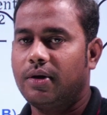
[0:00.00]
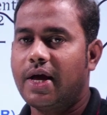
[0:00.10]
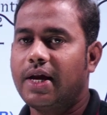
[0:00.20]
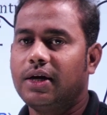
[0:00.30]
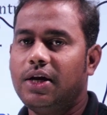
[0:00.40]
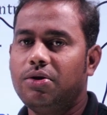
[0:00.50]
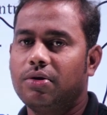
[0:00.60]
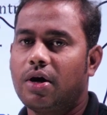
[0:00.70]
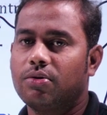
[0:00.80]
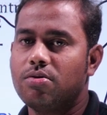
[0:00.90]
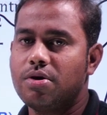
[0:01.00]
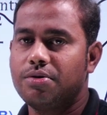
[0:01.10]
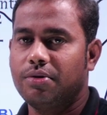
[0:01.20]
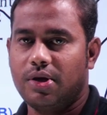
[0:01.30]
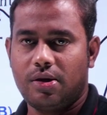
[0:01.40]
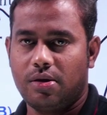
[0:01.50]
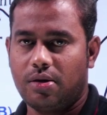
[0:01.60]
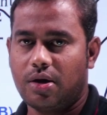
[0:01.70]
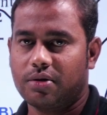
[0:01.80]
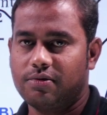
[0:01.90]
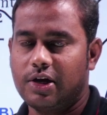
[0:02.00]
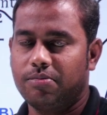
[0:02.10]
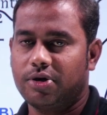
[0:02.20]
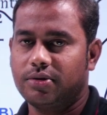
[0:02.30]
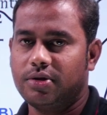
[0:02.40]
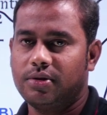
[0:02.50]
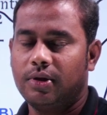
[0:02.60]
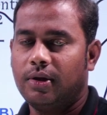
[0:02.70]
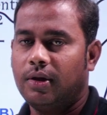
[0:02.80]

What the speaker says: Directly you cannot go and do a arc welding process.